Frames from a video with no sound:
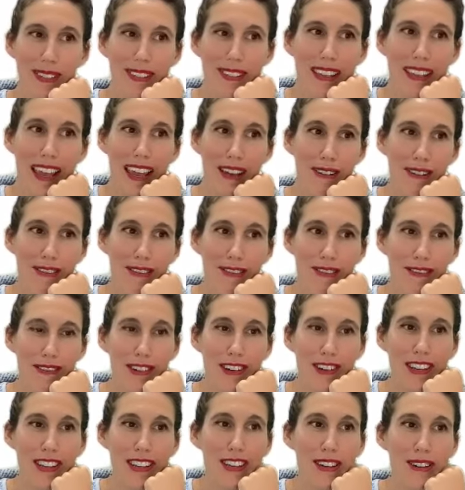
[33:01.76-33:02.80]
was like
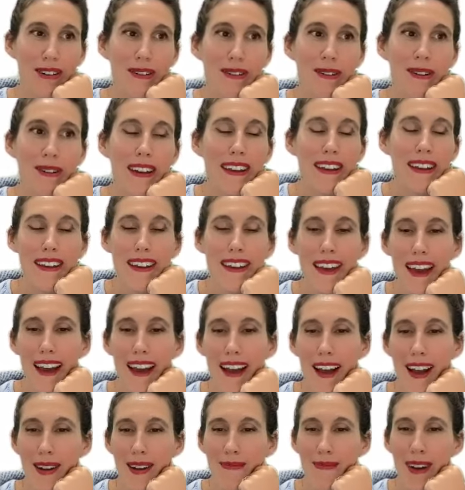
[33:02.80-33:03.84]
for you? Um,
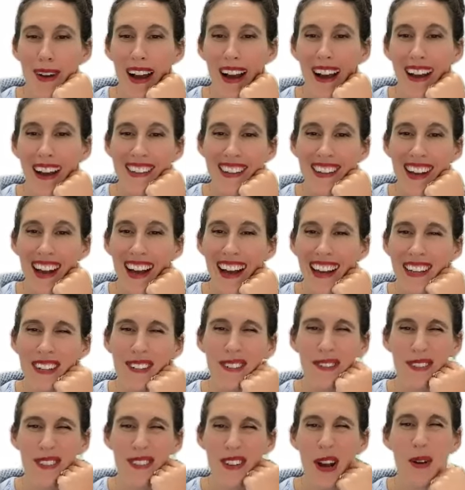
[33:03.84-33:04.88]
I, I
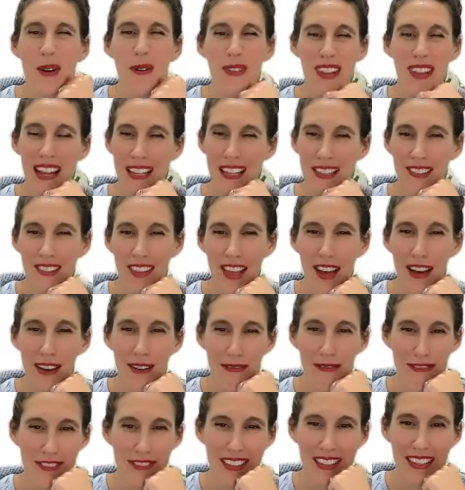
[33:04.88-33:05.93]
don't know that I
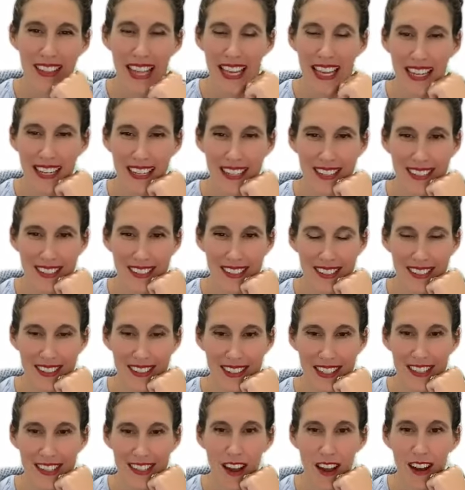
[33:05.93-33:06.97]
love the like
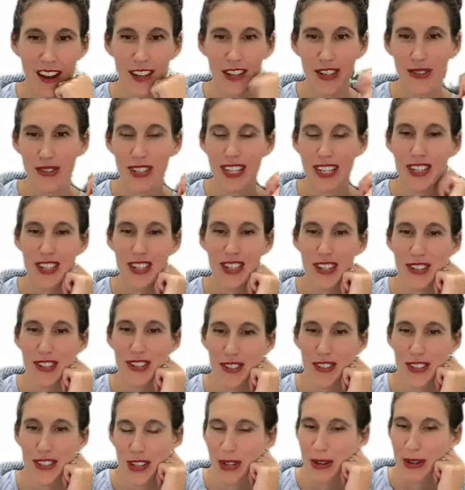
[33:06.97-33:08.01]
the
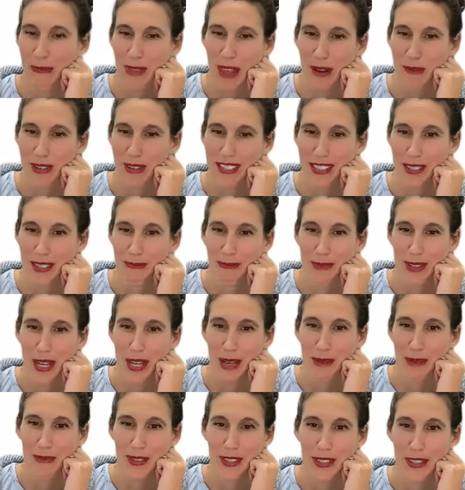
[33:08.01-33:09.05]
non-traditional term that we
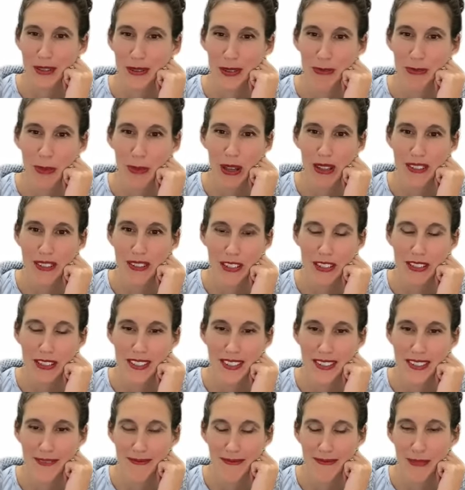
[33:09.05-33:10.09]
sometimes use, but
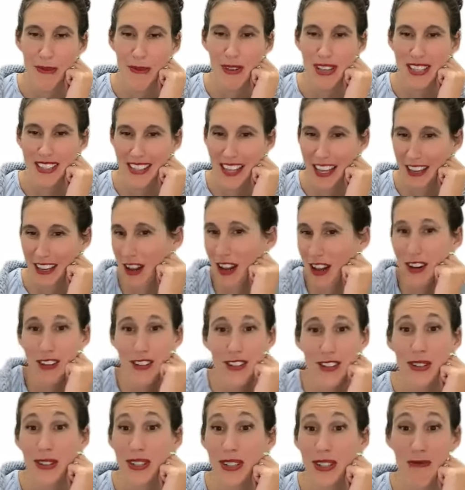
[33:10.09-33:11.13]
just maybe it's a, an
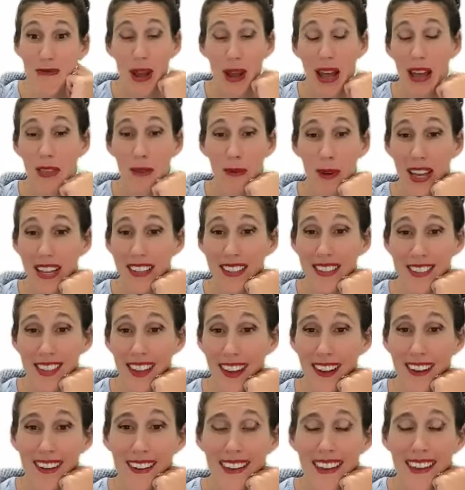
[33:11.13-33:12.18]
alternative pathway it's
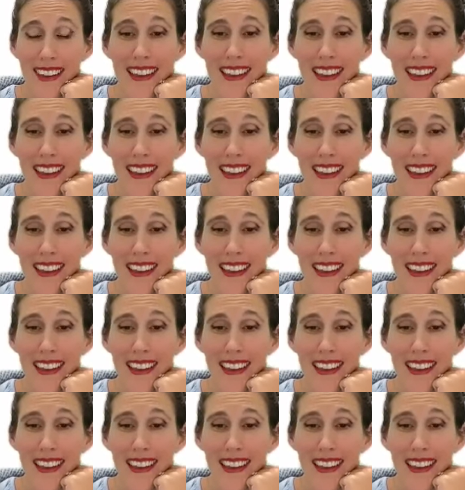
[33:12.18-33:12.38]
a